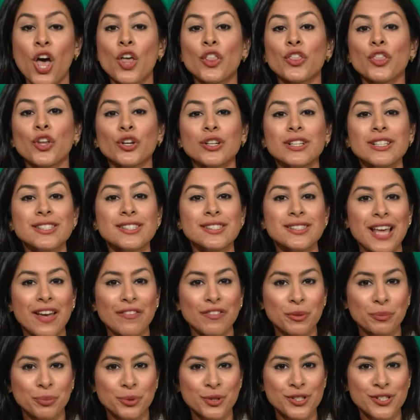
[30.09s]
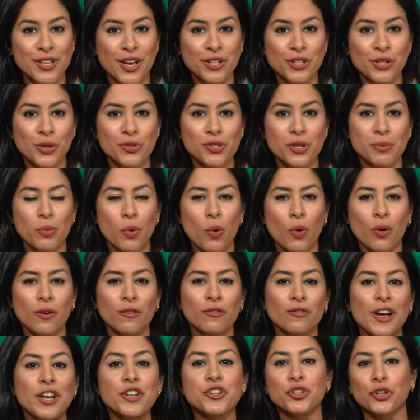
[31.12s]
37% use a more
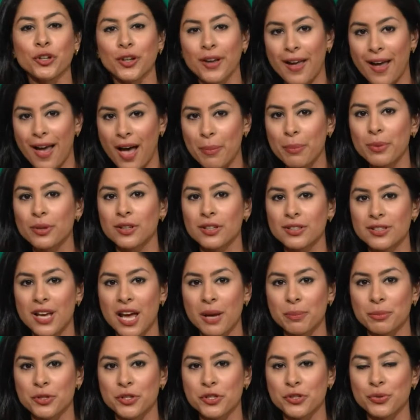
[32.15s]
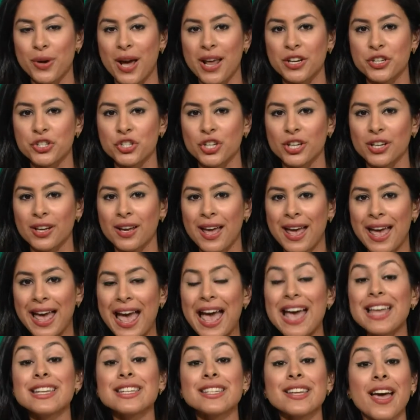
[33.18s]
venture capital type of strategy,
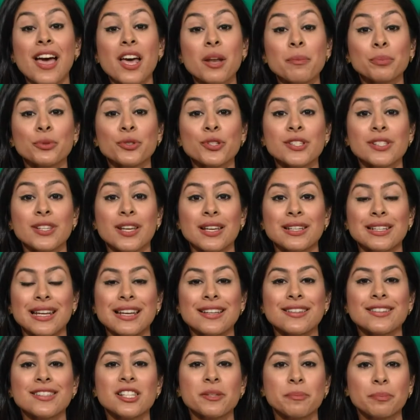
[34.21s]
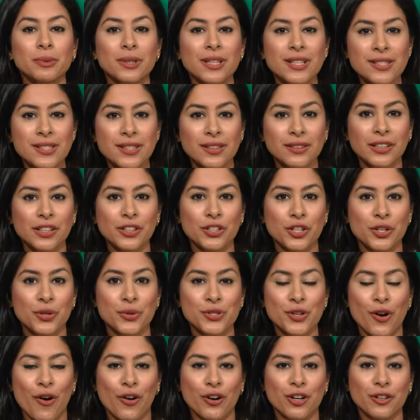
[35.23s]
and 10% explicitly use
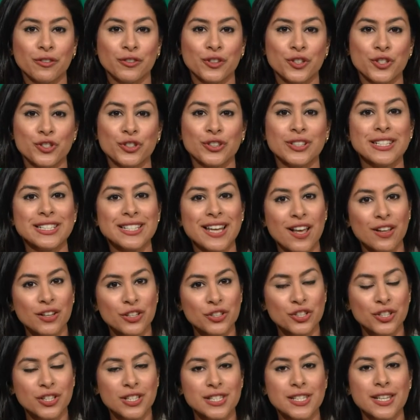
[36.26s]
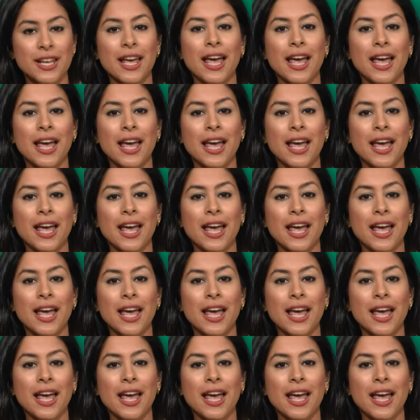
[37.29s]
artificial intelligence